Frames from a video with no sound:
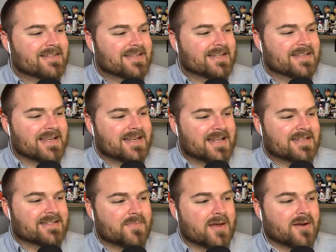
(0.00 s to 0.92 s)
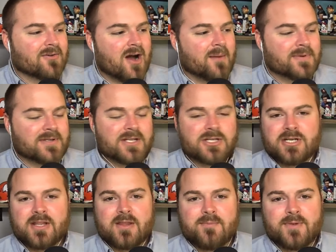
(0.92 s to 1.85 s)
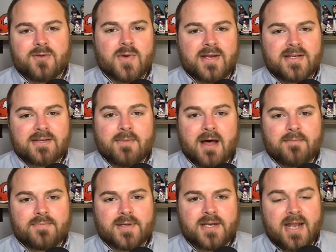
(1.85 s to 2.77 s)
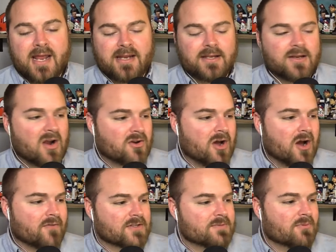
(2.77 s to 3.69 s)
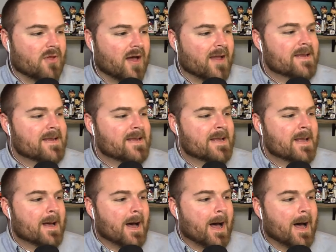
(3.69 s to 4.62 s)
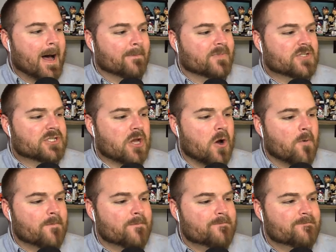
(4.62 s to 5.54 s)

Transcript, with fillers: Tennessee needs some better competition in the midweeks, in my opinion, and in non-conference play. Um, so